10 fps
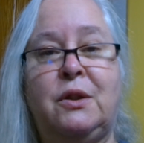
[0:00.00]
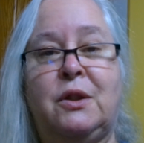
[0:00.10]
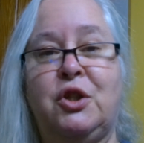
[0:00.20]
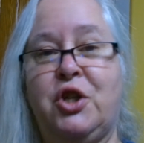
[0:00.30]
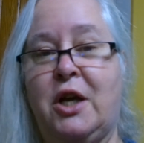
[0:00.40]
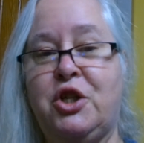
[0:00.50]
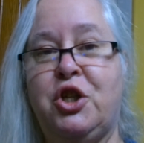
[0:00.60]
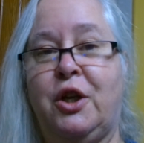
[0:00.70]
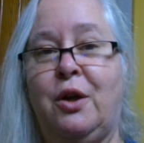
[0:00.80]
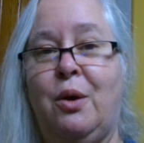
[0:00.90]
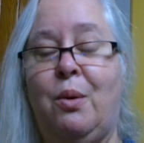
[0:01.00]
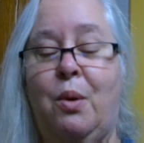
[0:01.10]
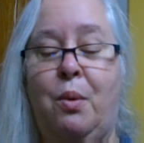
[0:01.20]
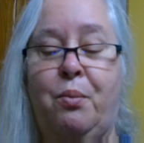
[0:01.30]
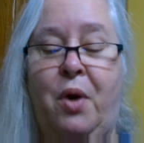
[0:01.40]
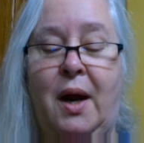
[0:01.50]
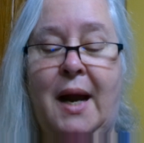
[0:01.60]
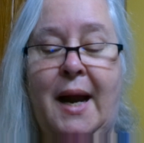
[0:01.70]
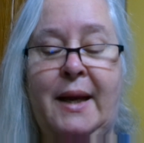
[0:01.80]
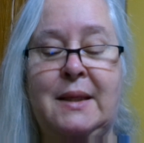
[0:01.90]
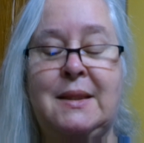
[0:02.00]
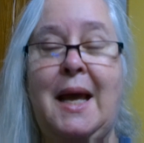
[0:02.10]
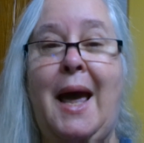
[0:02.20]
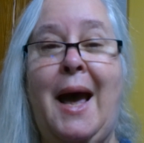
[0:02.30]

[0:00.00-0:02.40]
congestion, bronchitis,